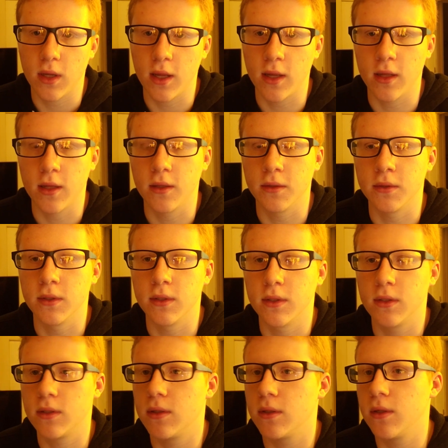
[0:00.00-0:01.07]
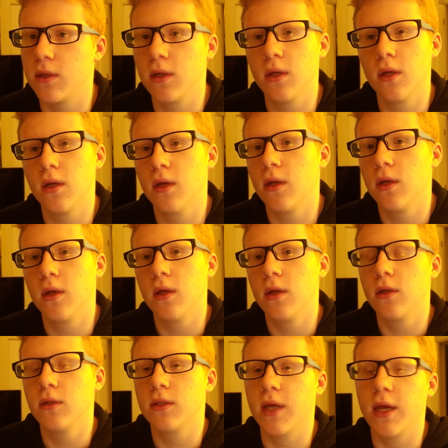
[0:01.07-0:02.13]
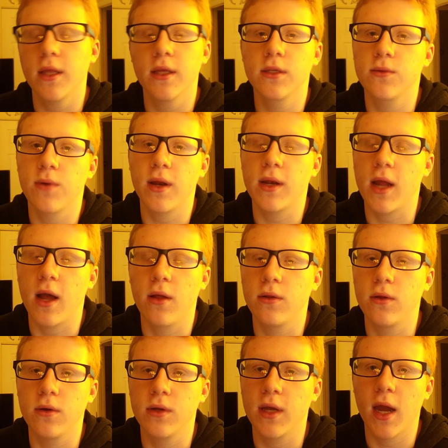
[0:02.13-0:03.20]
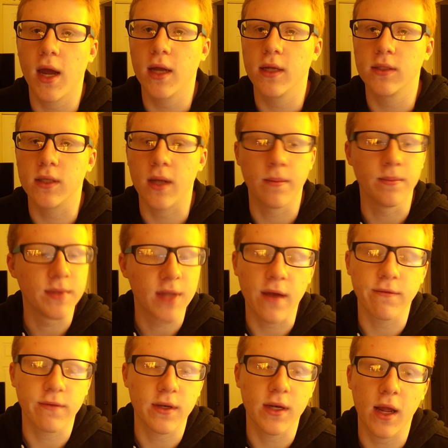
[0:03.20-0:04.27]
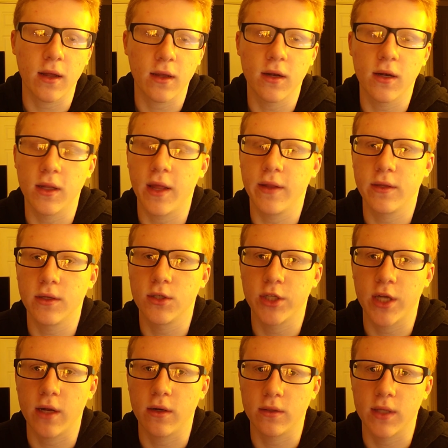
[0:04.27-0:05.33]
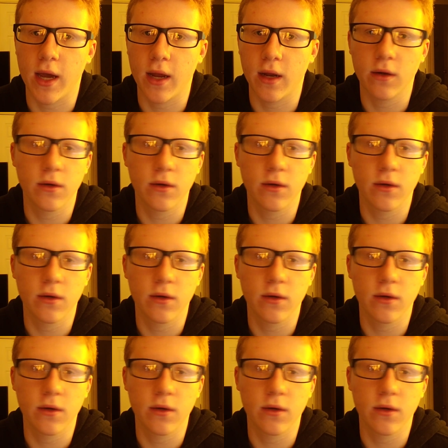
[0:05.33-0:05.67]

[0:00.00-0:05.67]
And tell you this right now, though, you guys, I'm definitely not gonna let this channel die.